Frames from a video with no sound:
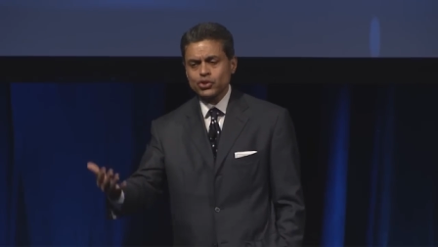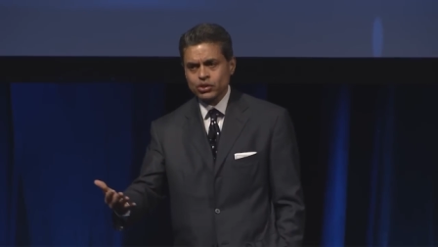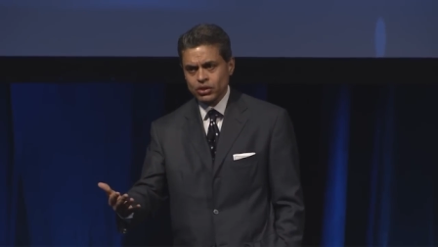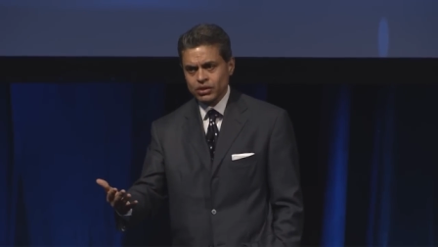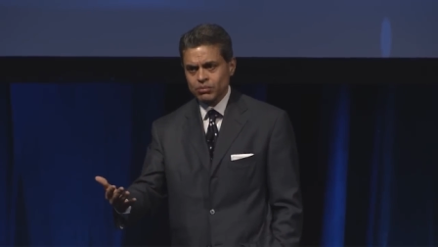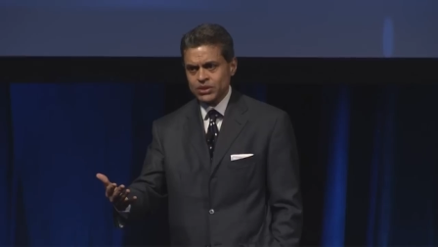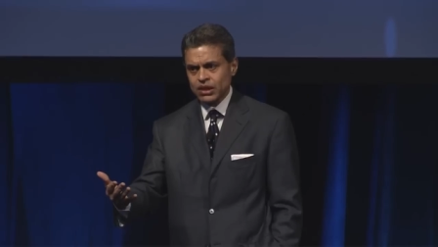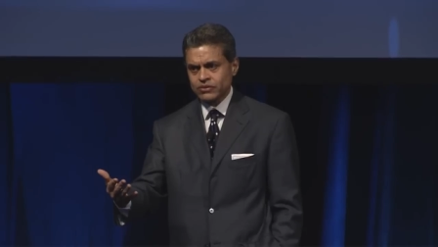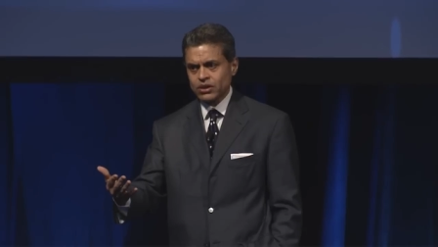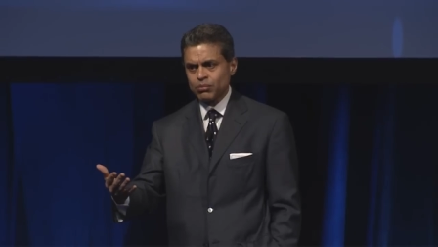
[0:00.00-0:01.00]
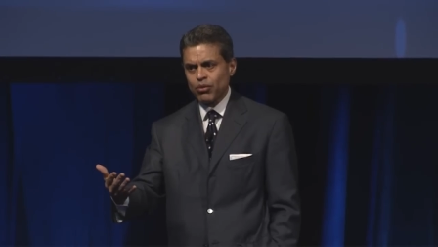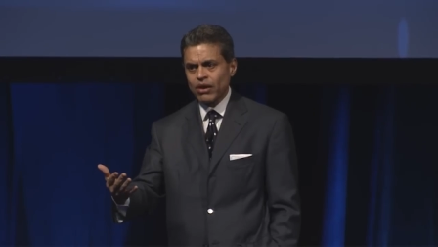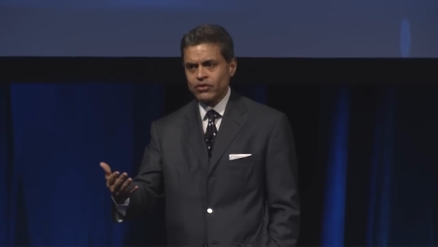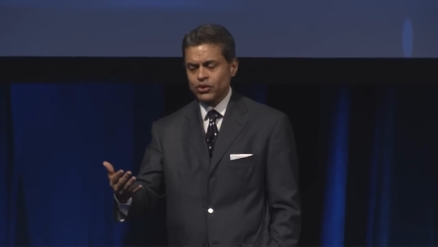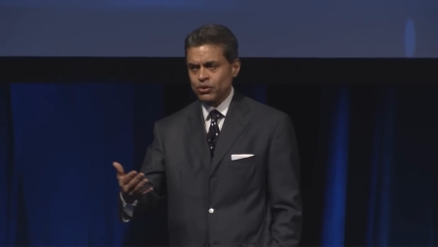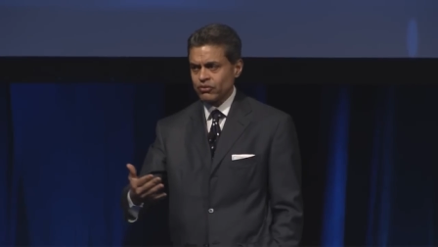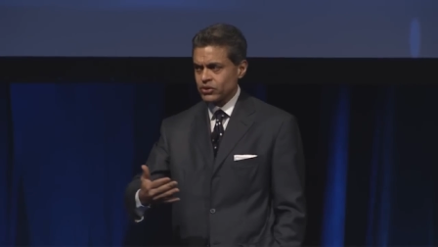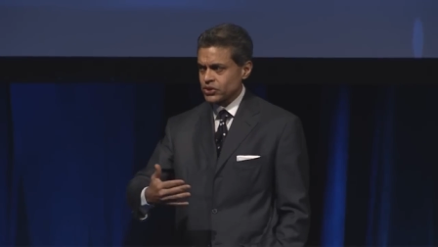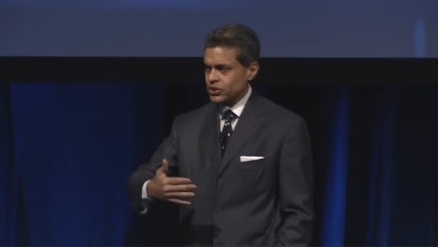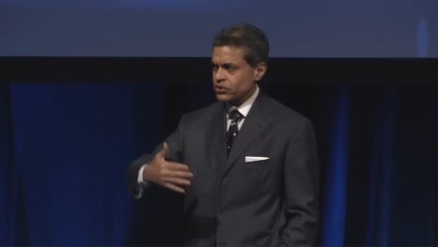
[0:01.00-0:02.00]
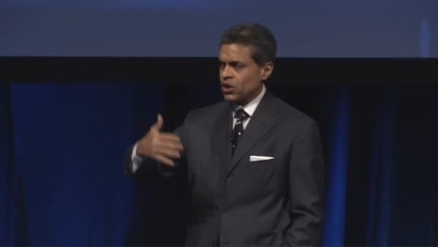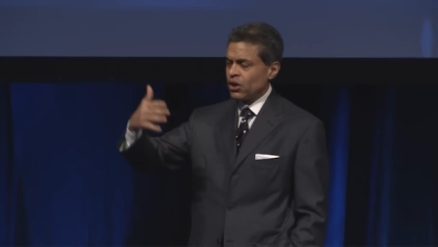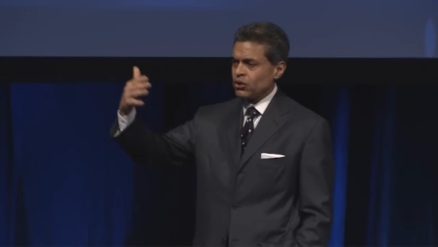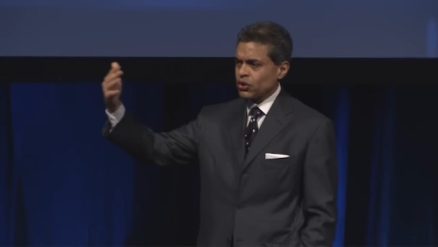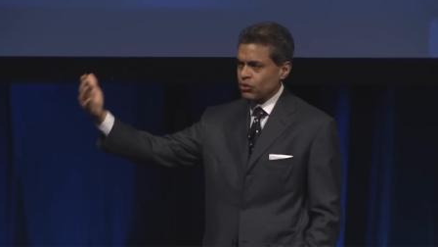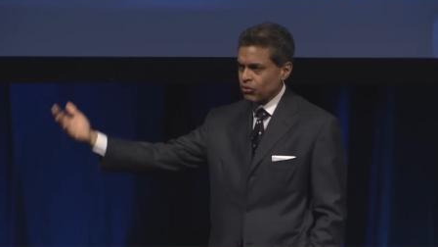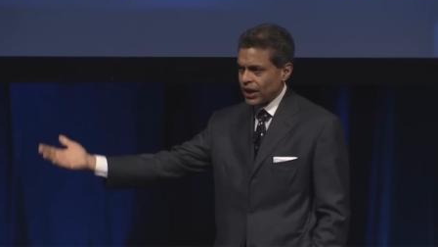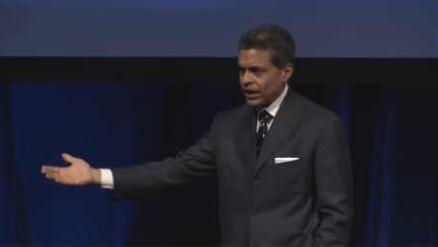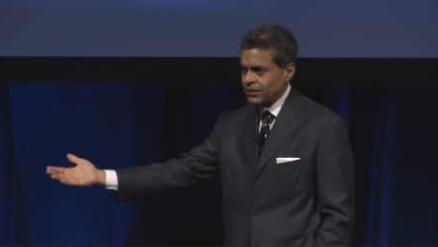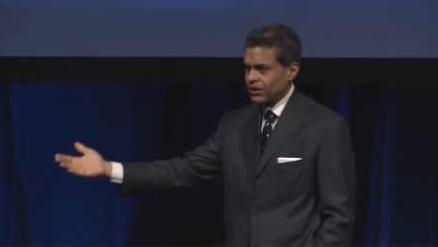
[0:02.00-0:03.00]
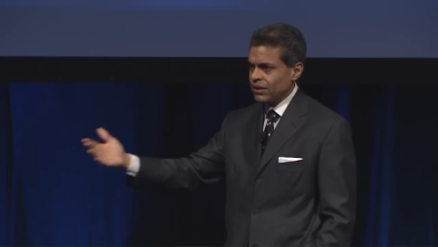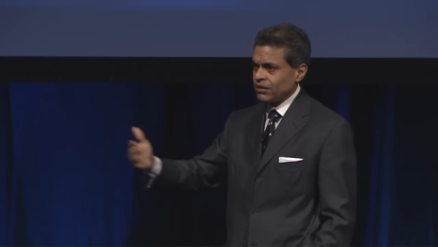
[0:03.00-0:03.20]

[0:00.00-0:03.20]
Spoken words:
to turn themselves into private universities to create,